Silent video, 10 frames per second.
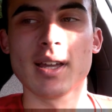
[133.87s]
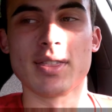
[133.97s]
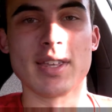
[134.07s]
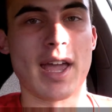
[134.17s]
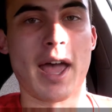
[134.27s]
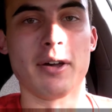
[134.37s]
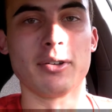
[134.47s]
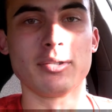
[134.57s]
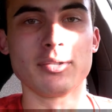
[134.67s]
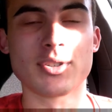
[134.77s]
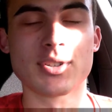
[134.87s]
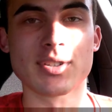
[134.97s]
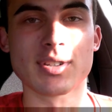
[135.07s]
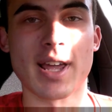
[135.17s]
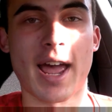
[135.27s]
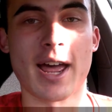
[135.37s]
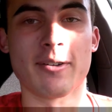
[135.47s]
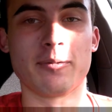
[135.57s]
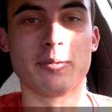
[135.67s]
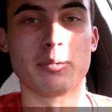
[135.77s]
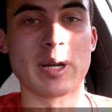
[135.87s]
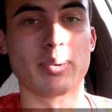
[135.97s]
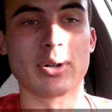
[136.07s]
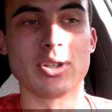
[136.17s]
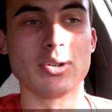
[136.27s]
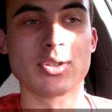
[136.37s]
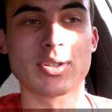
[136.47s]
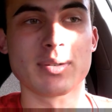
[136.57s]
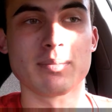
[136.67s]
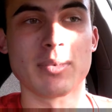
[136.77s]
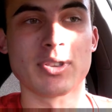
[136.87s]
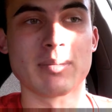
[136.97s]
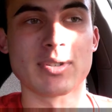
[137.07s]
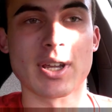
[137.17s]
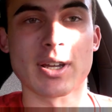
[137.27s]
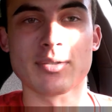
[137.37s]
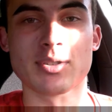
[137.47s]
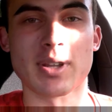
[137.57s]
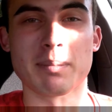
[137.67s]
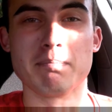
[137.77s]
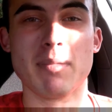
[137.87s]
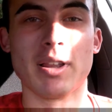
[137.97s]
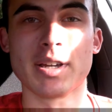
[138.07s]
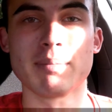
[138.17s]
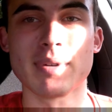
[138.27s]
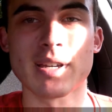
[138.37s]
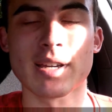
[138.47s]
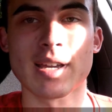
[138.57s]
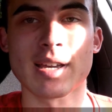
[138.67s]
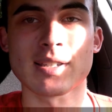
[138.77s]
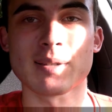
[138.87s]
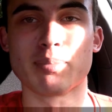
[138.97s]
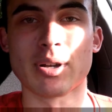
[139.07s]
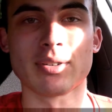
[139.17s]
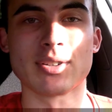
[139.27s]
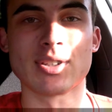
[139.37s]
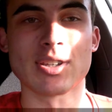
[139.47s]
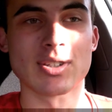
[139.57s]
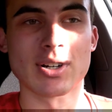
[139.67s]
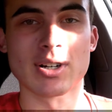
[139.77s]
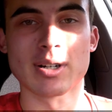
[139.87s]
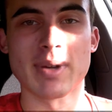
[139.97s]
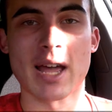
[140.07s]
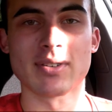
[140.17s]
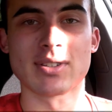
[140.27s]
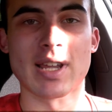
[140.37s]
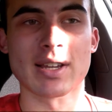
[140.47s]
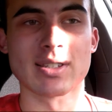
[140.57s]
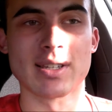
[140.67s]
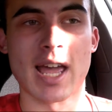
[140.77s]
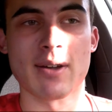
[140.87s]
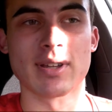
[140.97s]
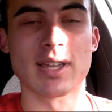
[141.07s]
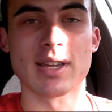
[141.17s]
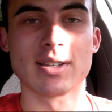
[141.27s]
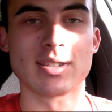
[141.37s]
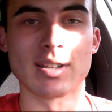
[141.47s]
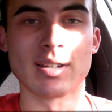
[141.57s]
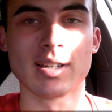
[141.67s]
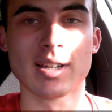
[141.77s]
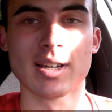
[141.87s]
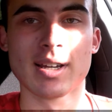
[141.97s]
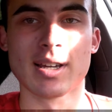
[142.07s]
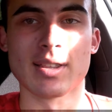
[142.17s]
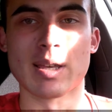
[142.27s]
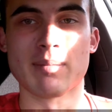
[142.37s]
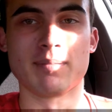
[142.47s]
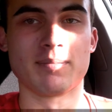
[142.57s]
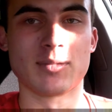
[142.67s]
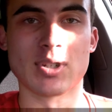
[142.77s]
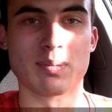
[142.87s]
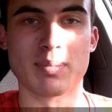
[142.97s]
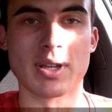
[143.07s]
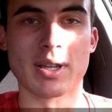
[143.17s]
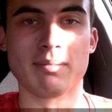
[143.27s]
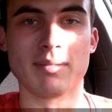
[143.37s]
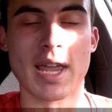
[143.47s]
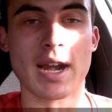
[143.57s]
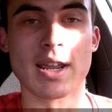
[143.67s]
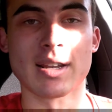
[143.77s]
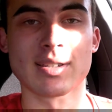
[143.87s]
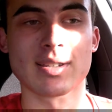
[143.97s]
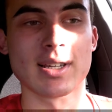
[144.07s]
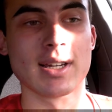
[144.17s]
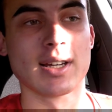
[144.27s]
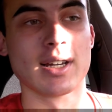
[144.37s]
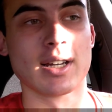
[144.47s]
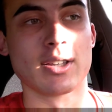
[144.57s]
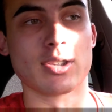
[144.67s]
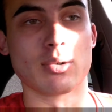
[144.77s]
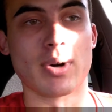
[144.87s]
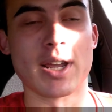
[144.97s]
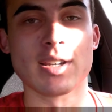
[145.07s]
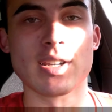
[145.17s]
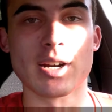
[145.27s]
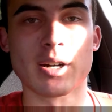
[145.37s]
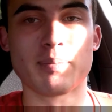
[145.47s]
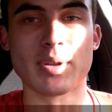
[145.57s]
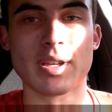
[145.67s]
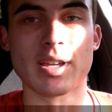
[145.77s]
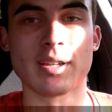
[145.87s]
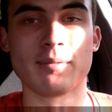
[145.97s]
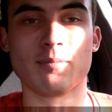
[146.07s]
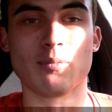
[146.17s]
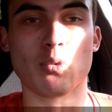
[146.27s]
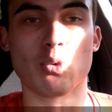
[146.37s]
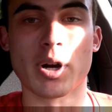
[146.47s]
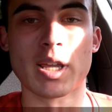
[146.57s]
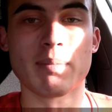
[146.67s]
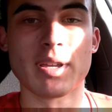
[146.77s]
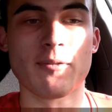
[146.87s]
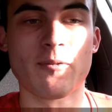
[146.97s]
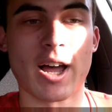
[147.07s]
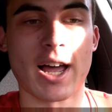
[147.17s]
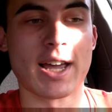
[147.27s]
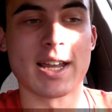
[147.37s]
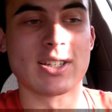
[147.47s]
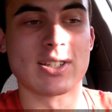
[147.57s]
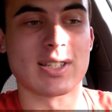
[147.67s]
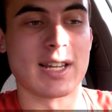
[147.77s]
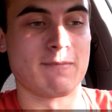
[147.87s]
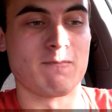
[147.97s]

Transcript: the elves have reproduced with themselves, like polygamy, I guess, brother and sister having sex and having kids, and them just being idiots. The reindeer being rabified, just like